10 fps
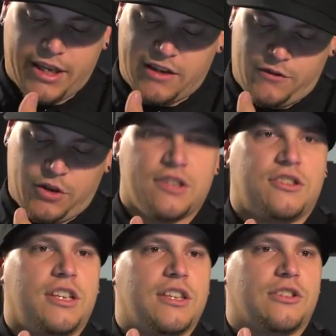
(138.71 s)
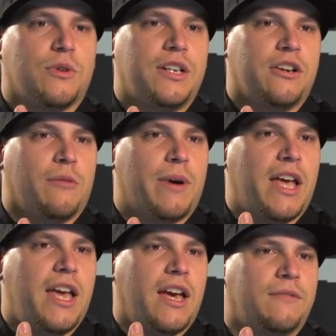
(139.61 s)
Like if you can see this one here on
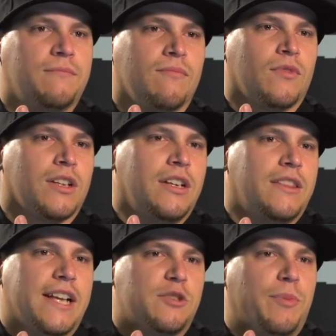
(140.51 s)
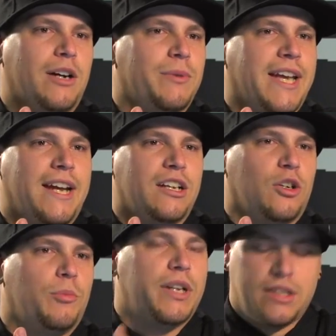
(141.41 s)
my hand, that's
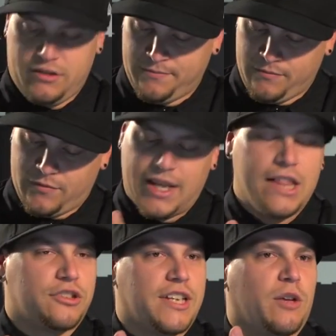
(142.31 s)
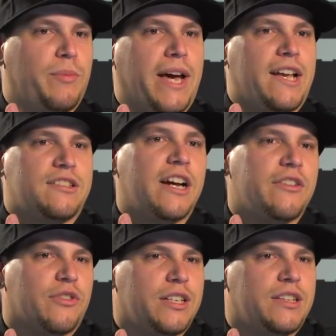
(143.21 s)
biomechanical, but that looks like a badass
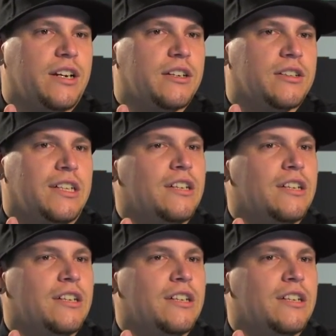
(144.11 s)
knife right there.